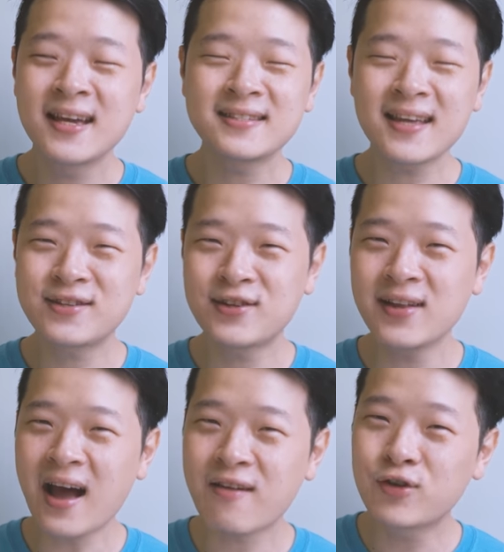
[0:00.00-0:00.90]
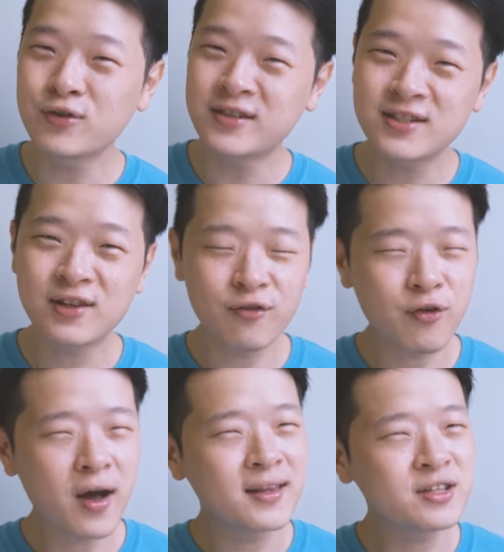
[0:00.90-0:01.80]
it's actually I've used this clock
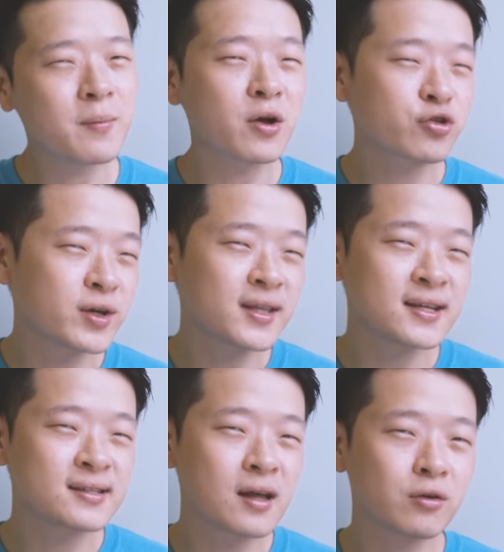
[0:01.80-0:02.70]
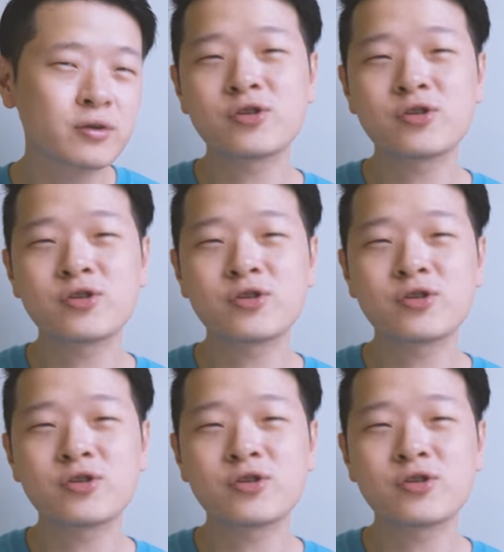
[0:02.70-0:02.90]
for at least about 3 days now.